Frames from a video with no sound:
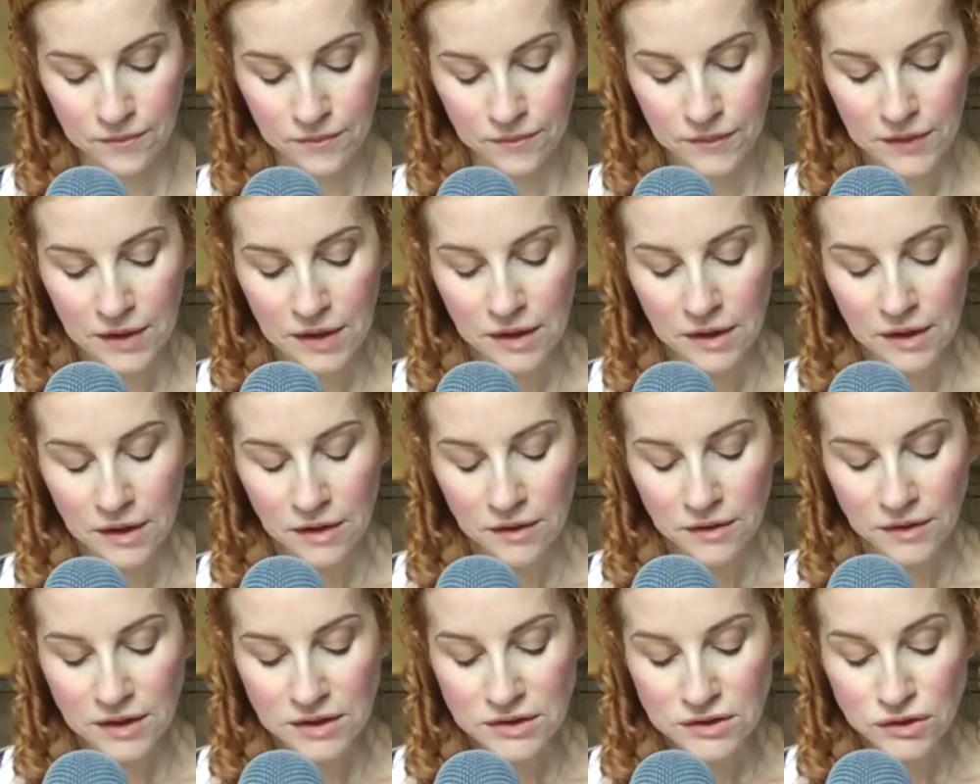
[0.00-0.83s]

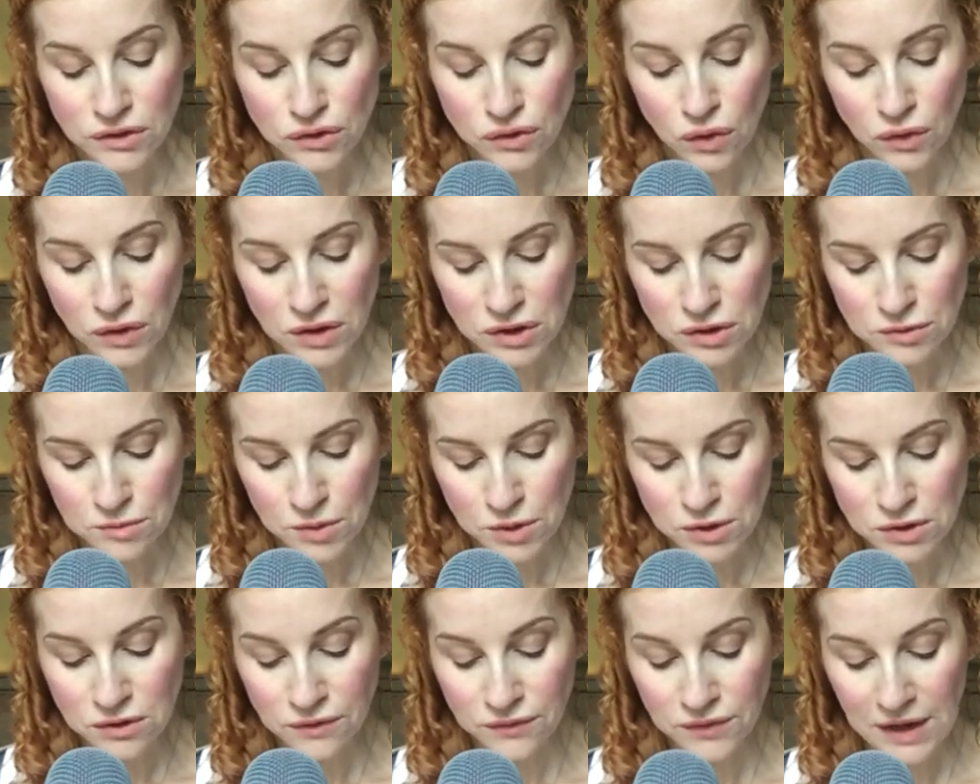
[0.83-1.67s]
The
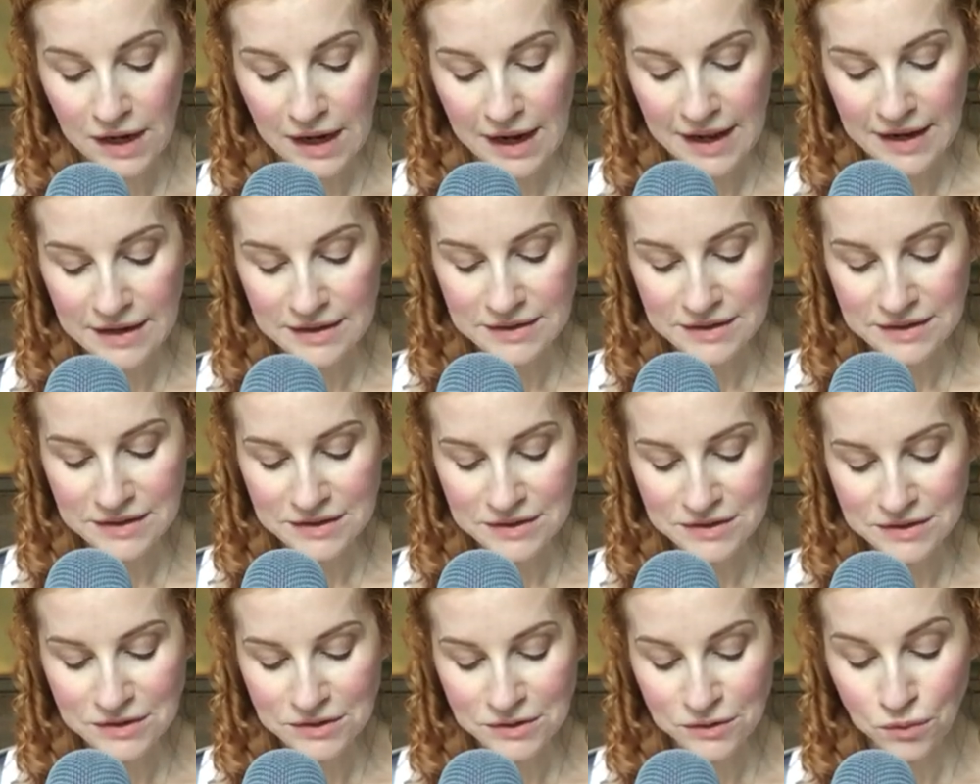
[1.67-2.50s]
astonishment of the
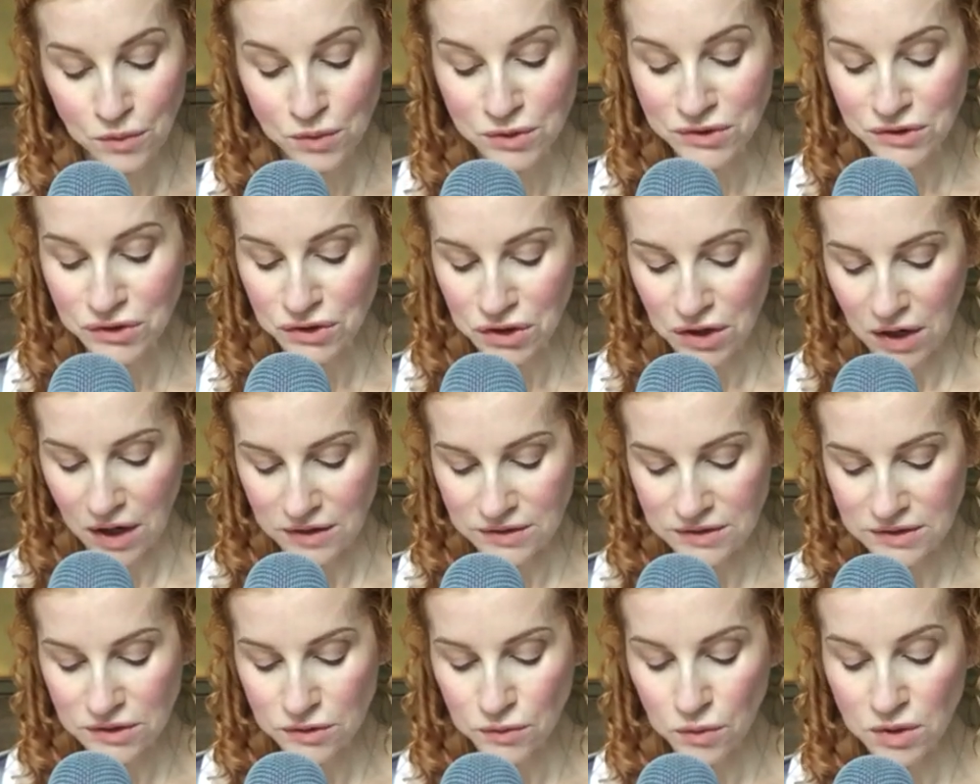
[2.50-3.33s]
ladies was
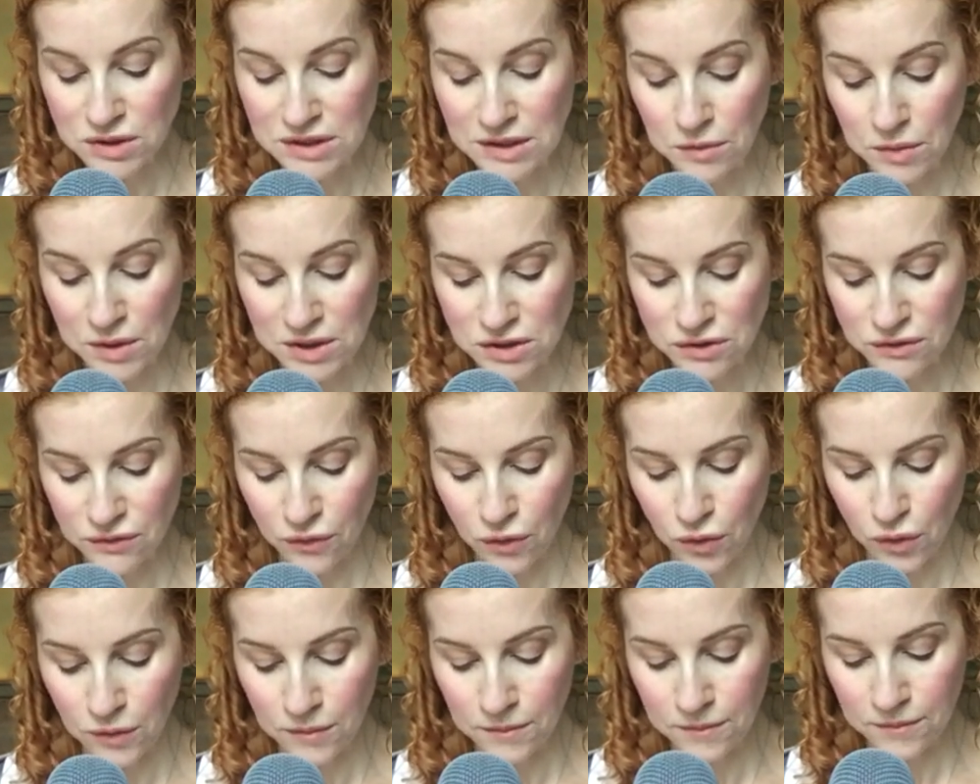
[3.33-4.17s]
just what he wished
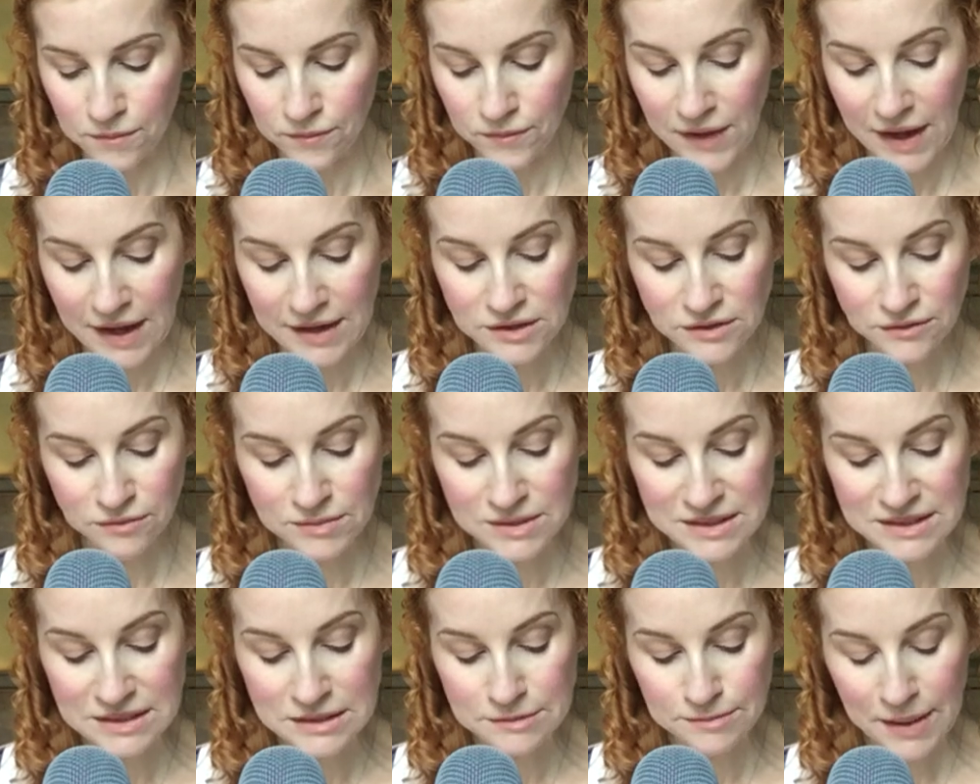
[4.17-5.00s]
for, that of
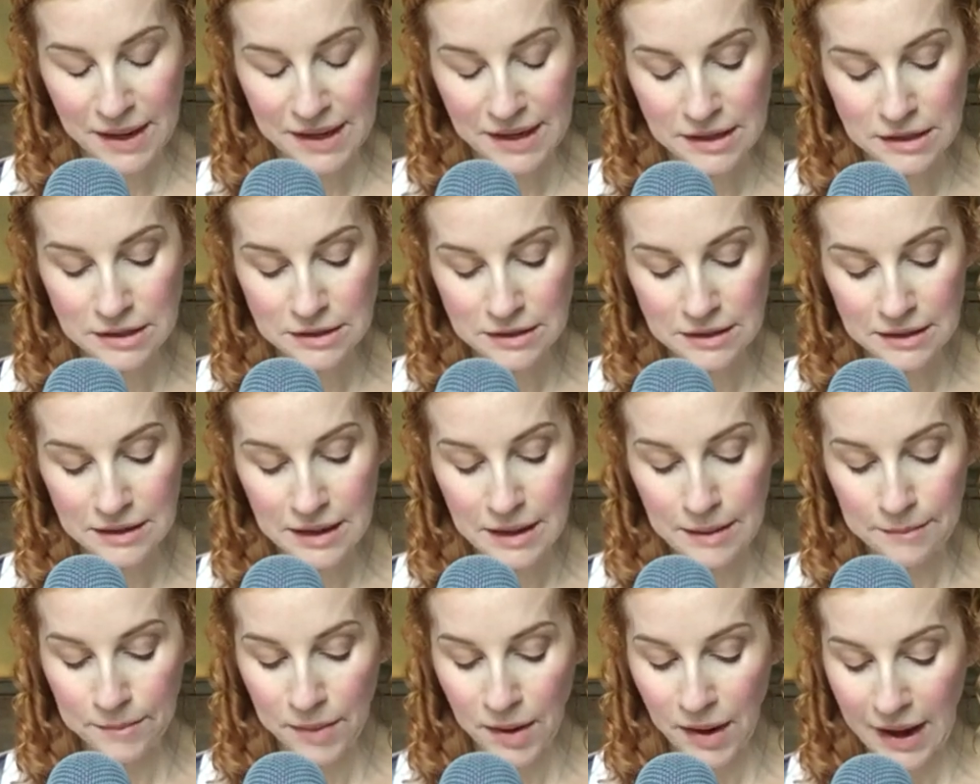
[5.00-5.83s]
Mrs. Bennet
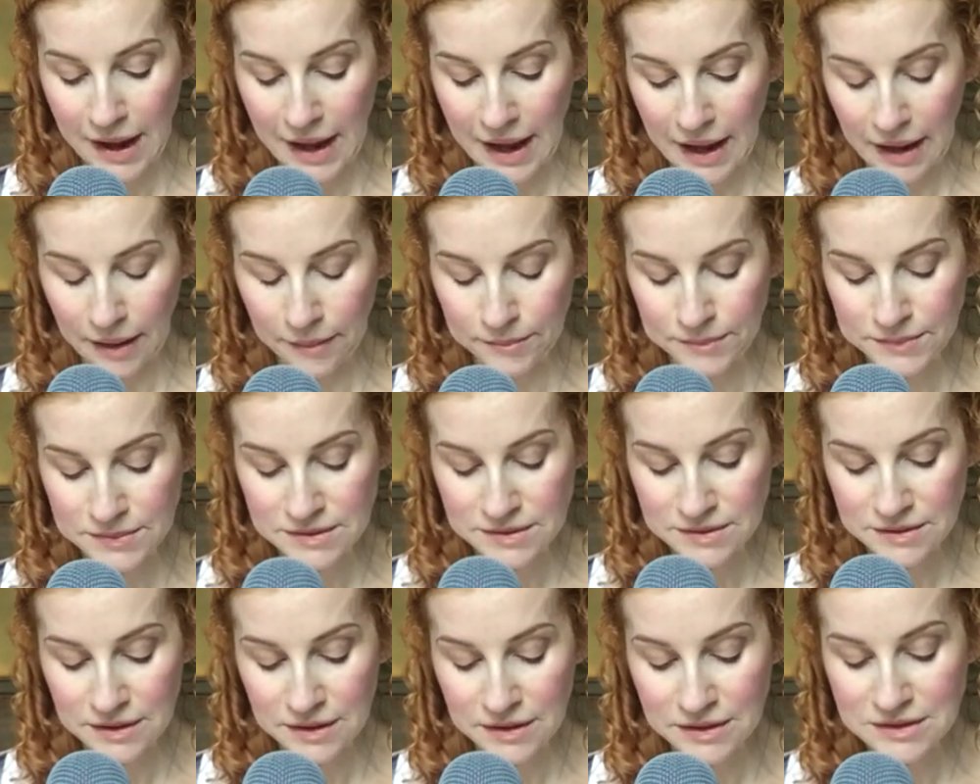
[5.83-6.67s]

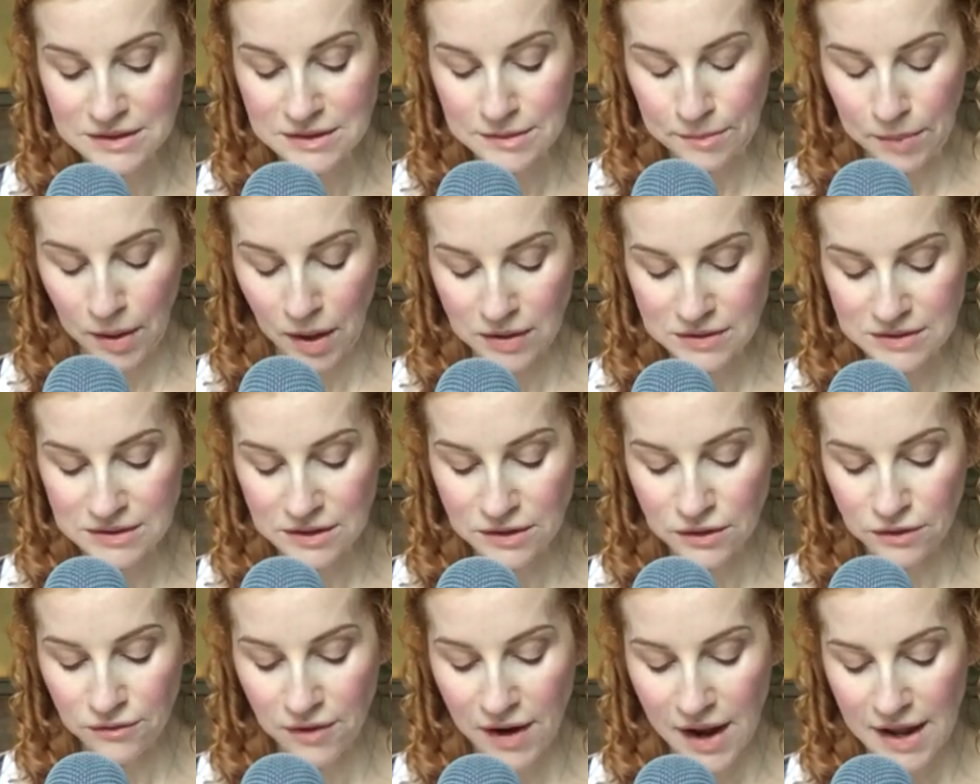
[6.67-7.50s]
perhaps surpassing
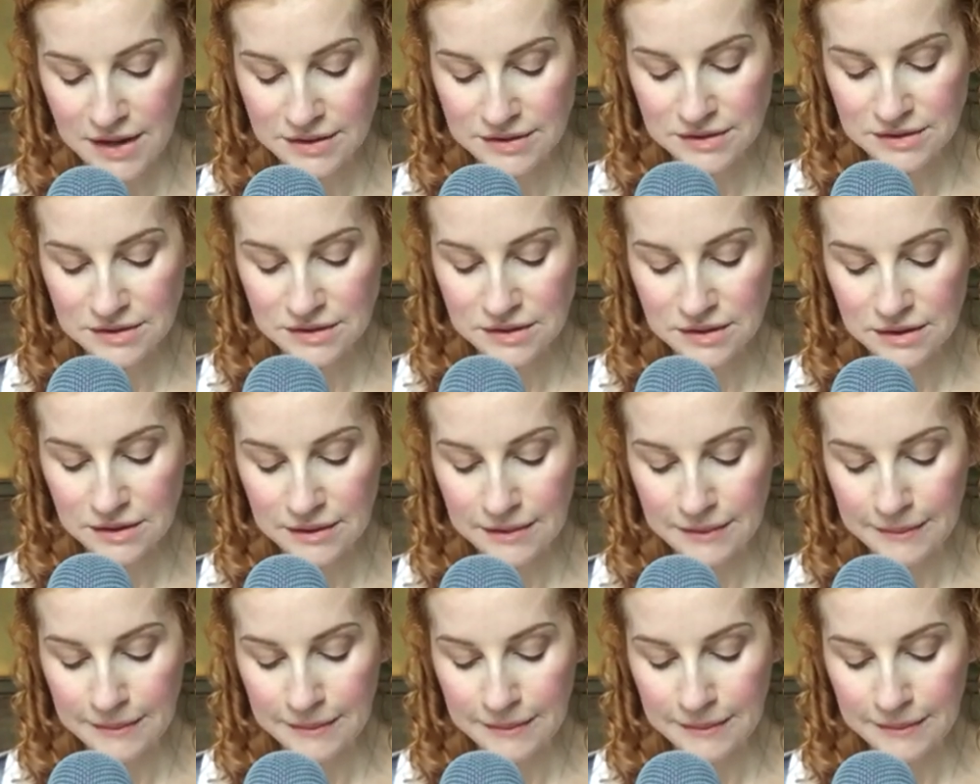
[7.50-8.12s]
the rest,